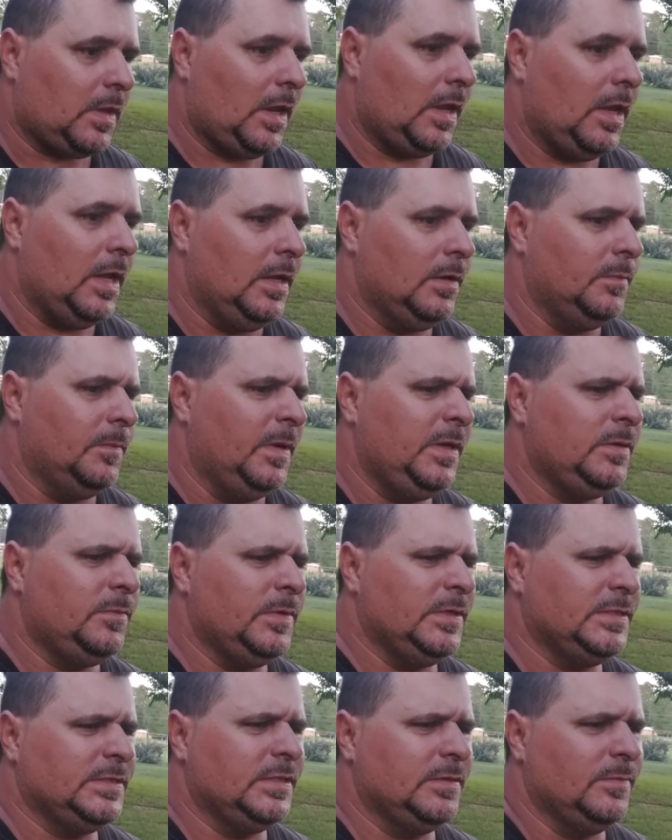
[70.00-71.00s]
it'd make
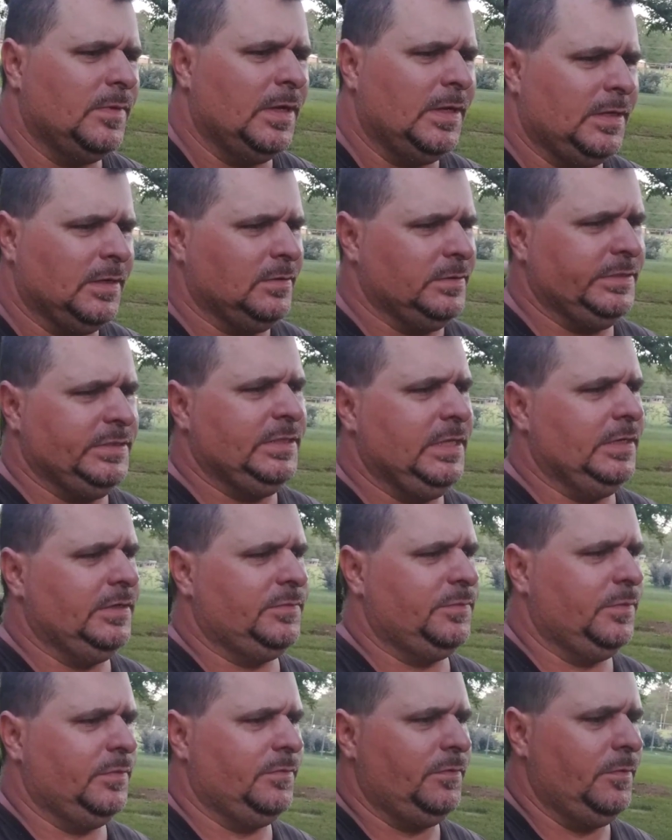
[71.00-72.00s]
me seem like I was
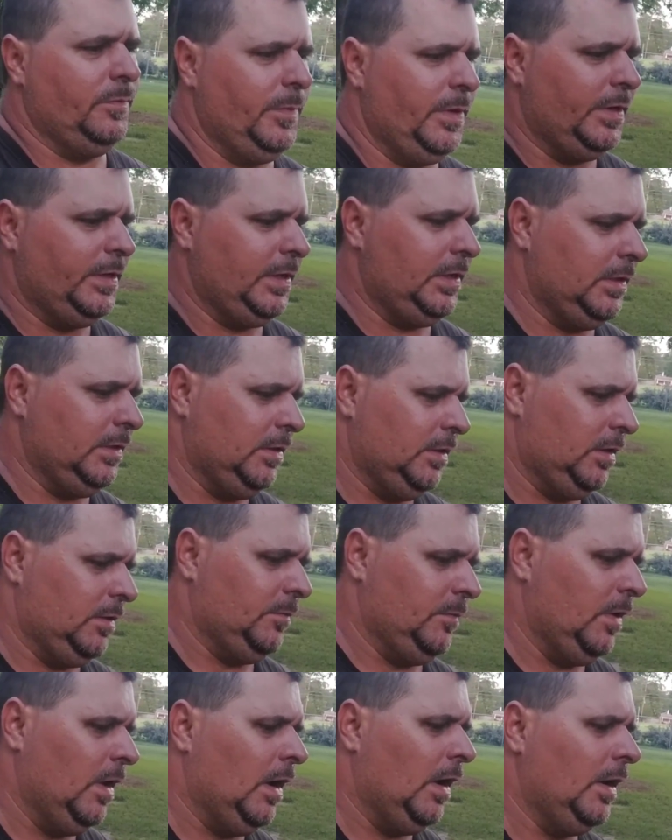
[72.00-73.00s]
desperate for money, and
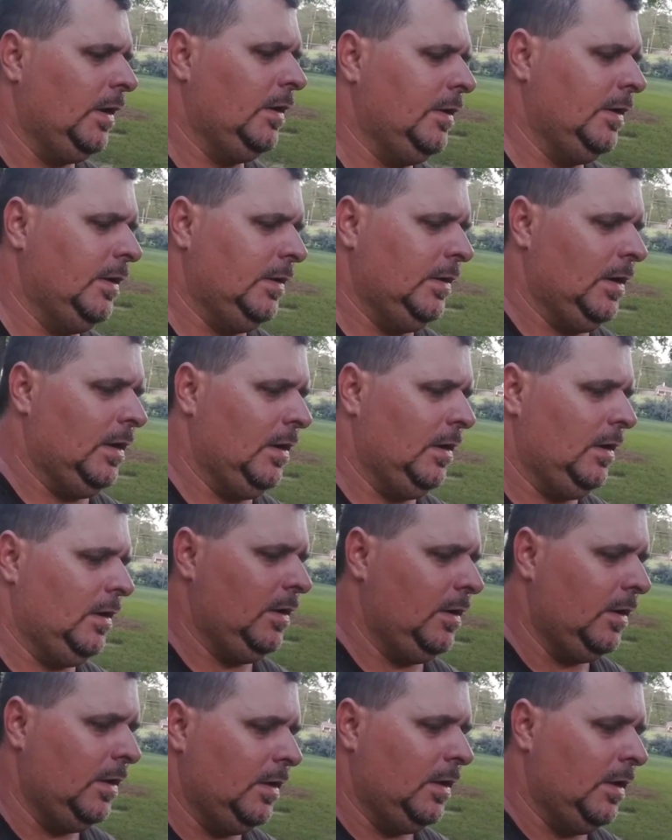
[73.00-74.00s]
I'm not. And
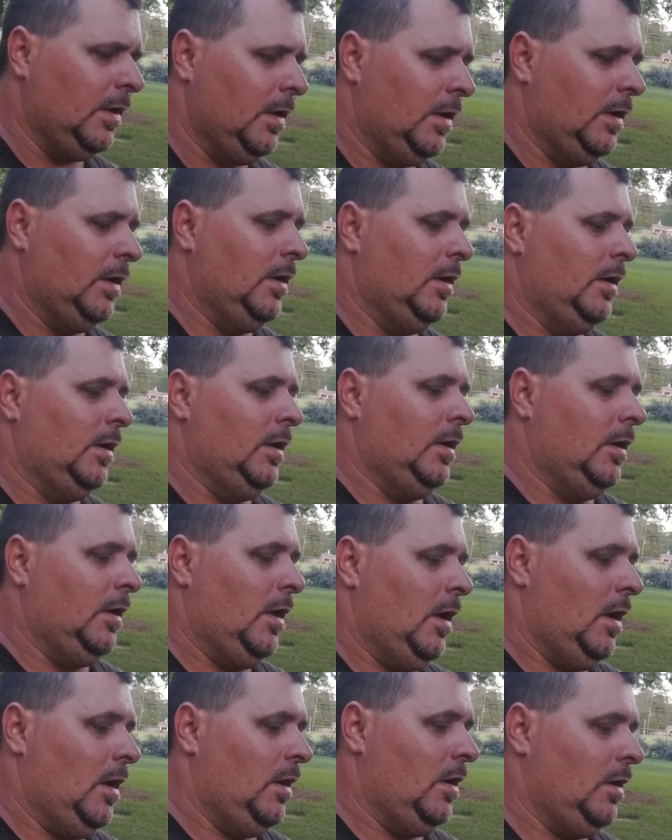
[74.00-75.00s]

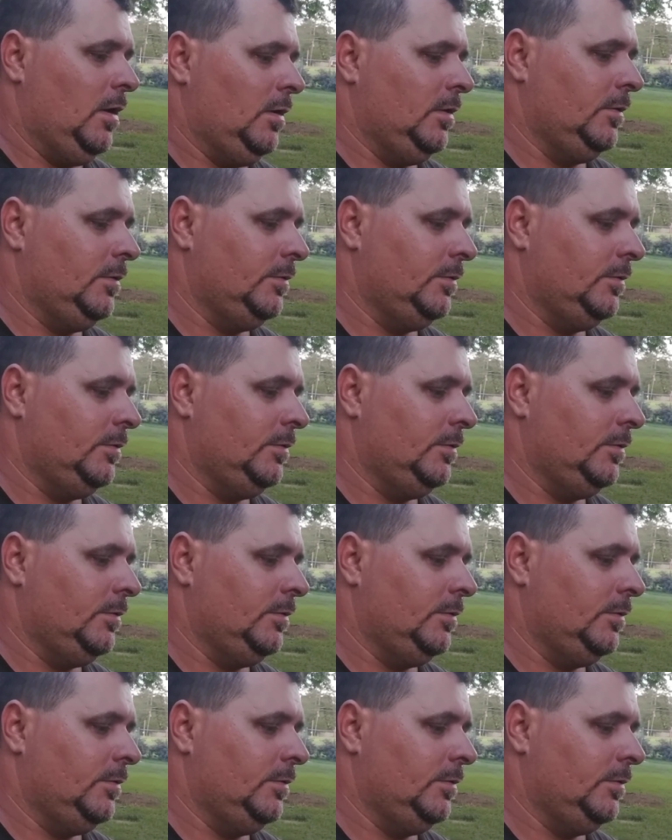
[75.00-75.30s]
uh,